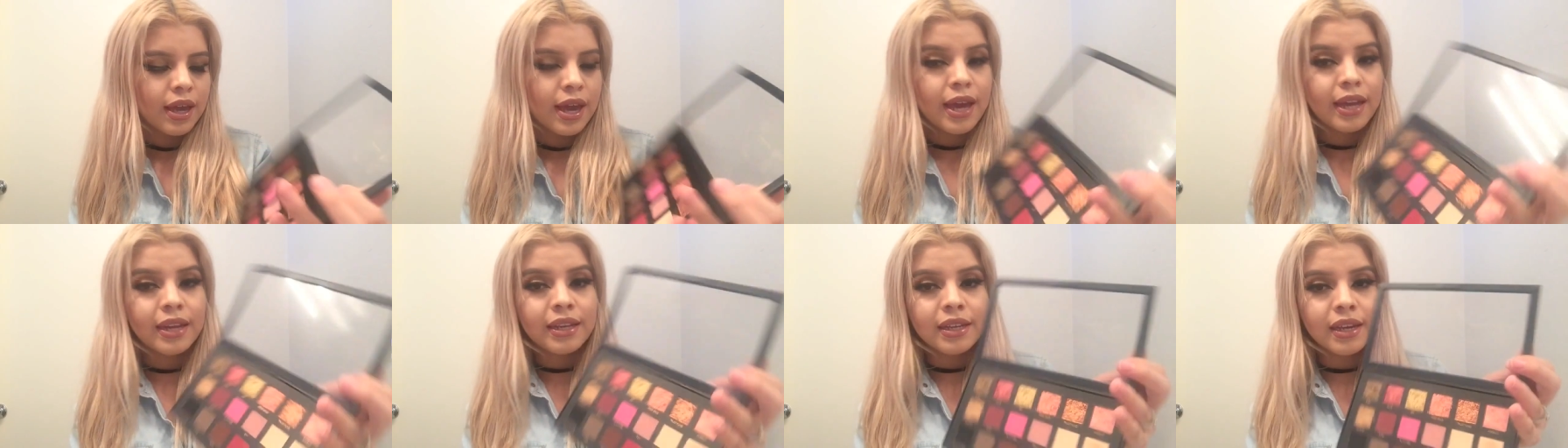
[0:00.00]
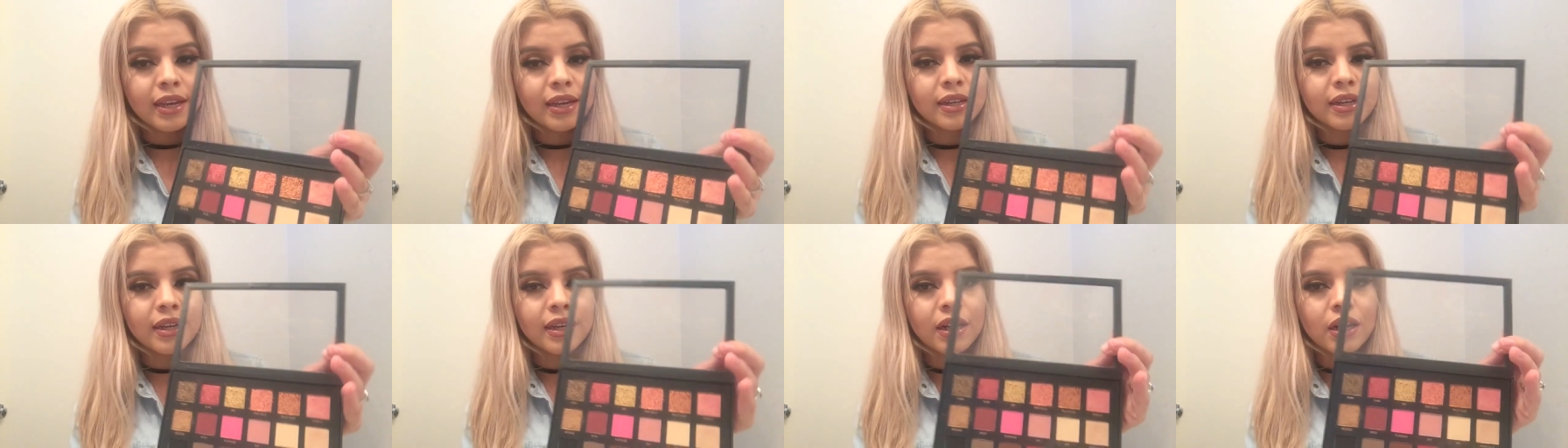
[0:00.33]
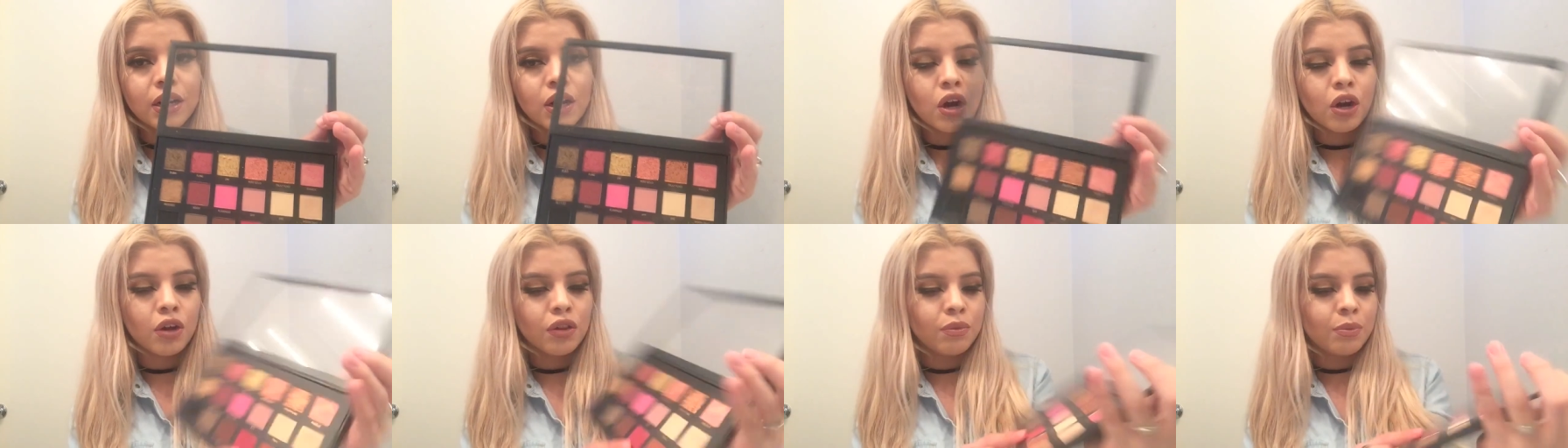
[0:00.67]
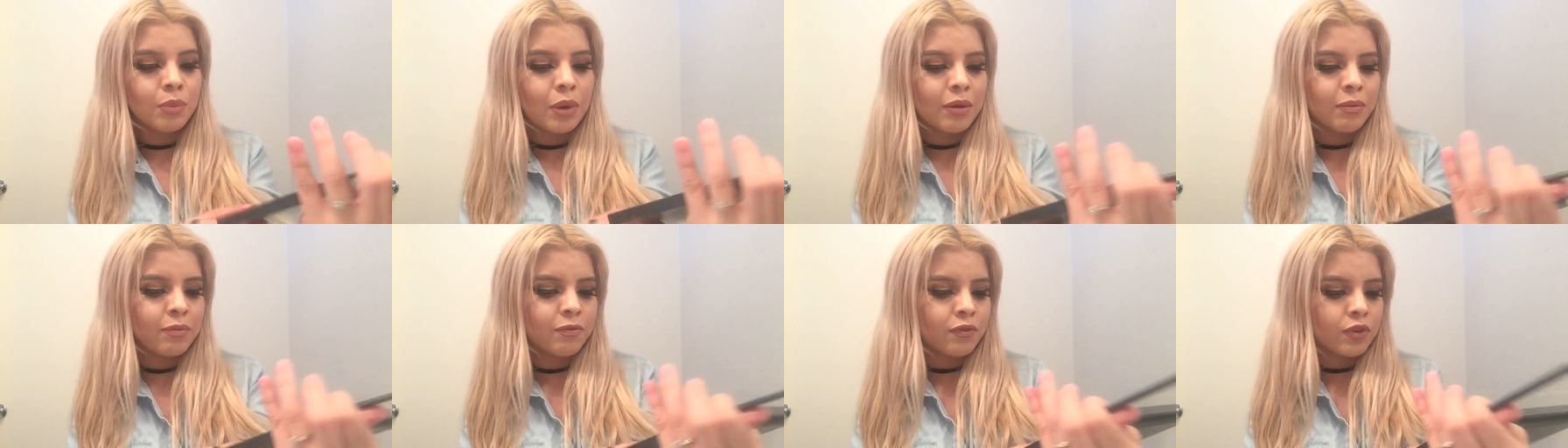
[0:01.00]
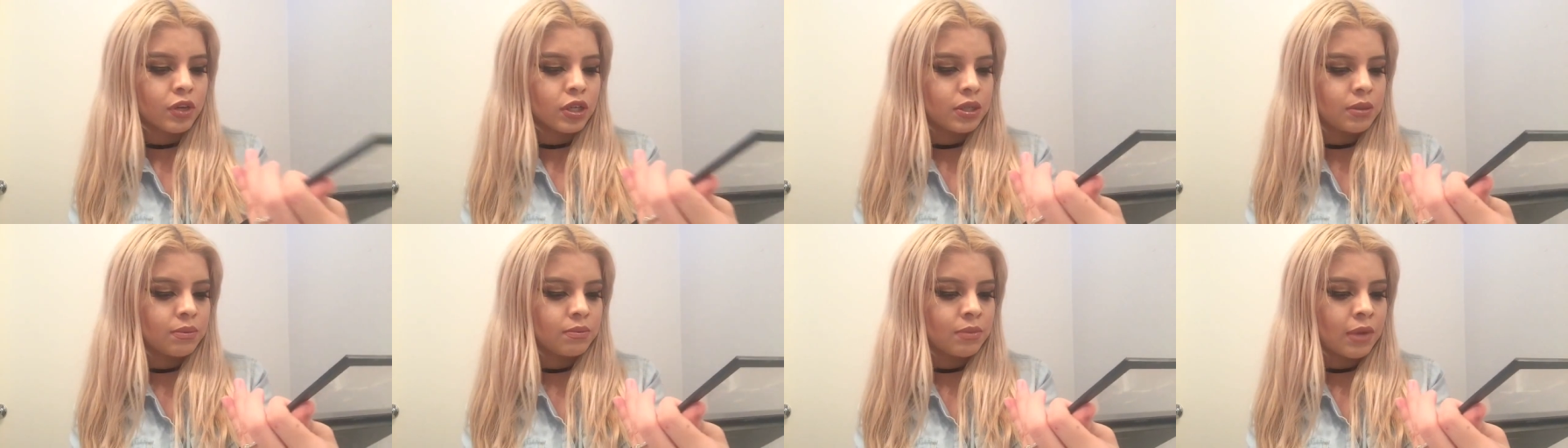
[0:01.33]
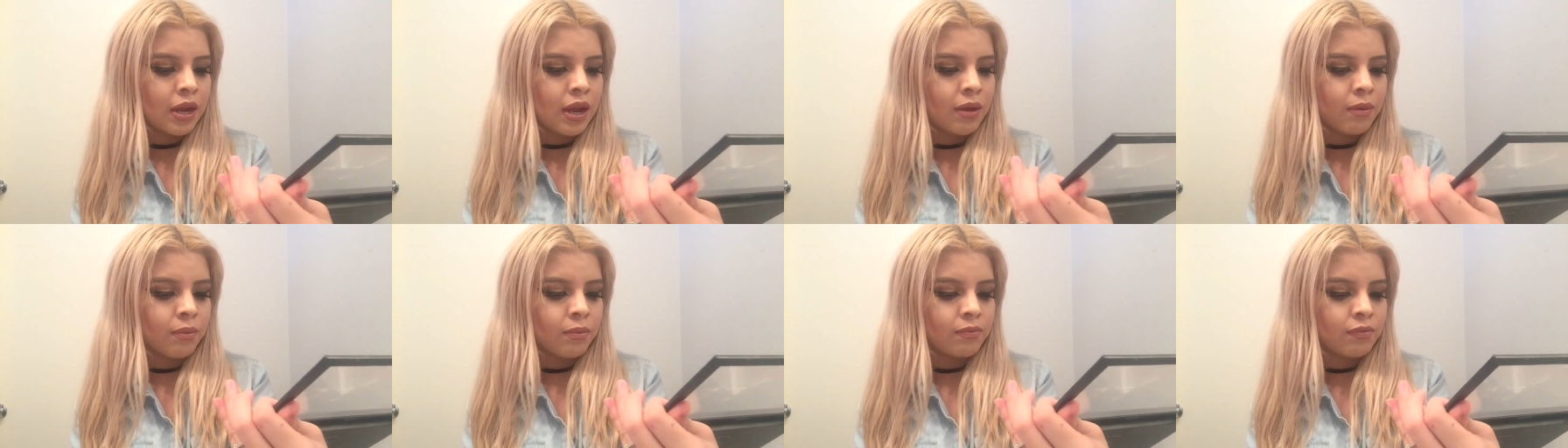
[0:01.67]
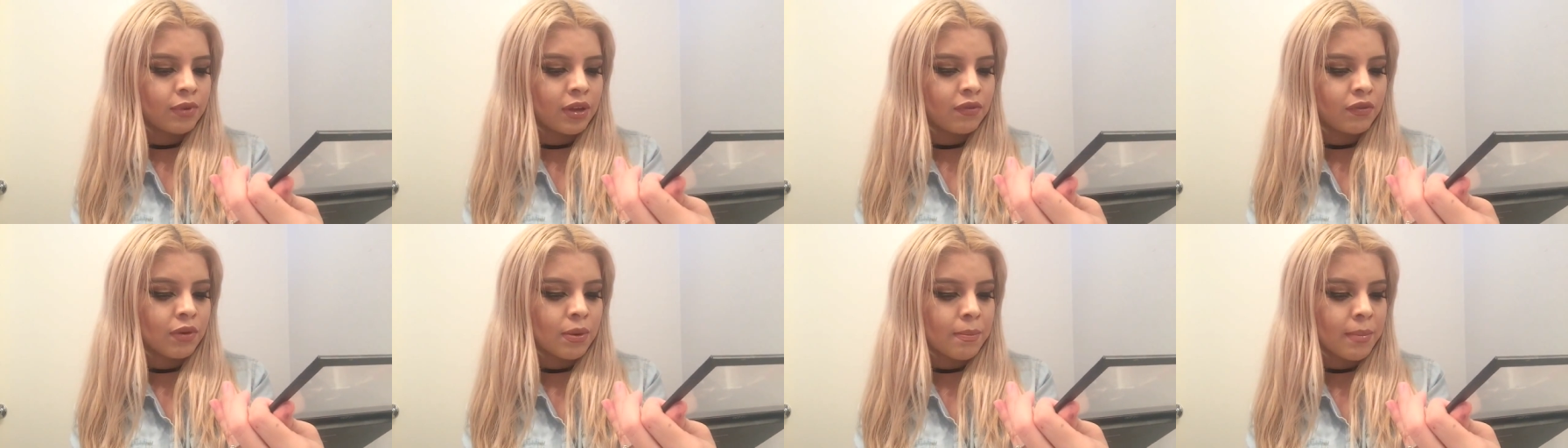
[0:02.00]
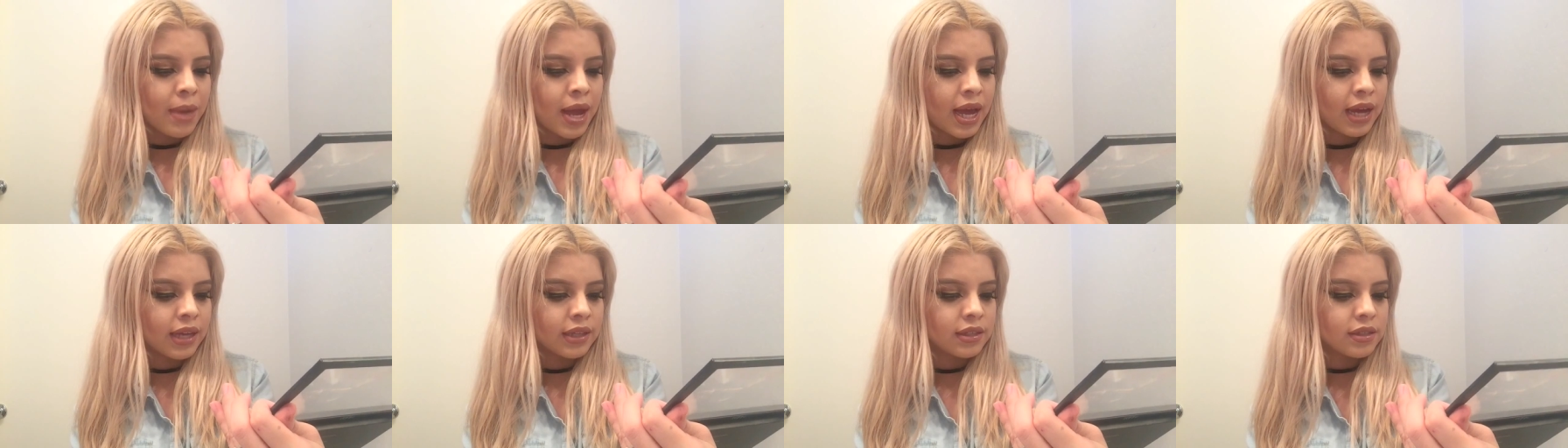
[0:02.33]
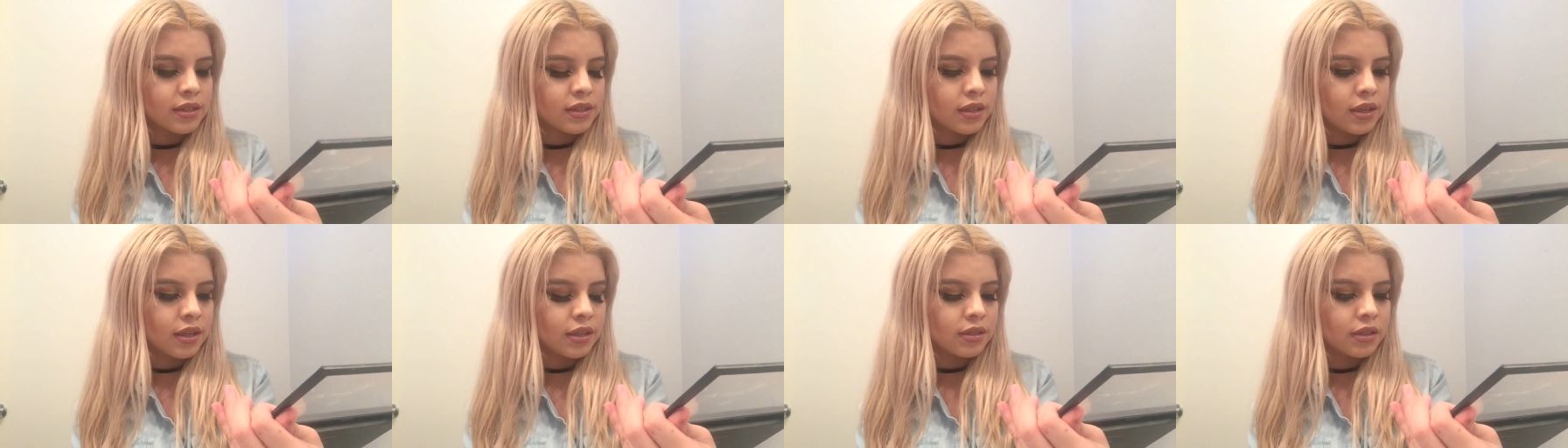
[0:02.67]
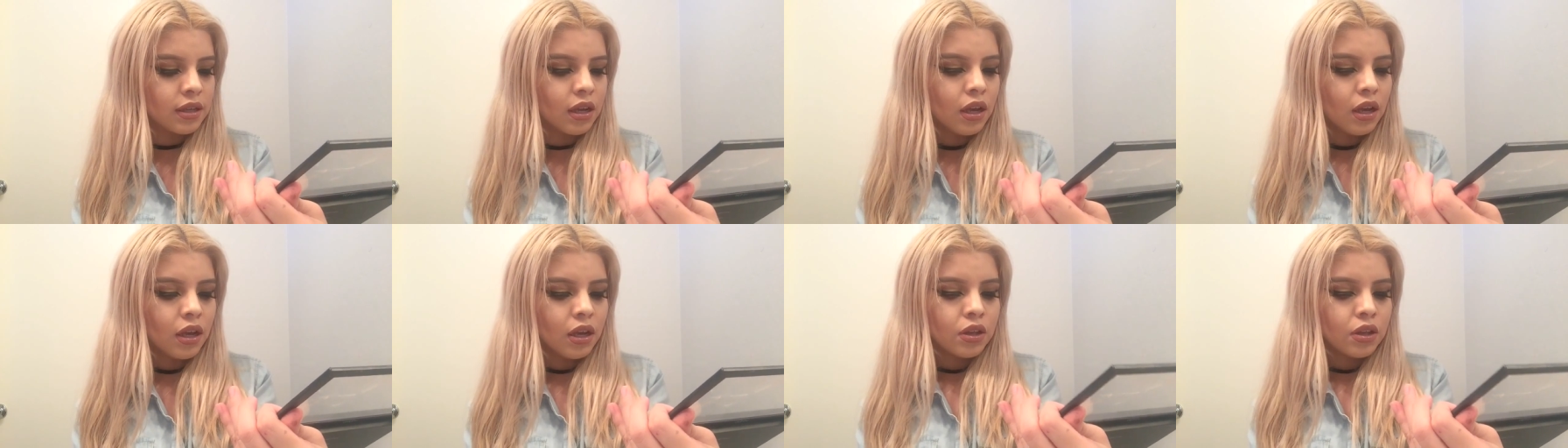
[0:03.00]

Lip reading: and henna are my favorite mattes because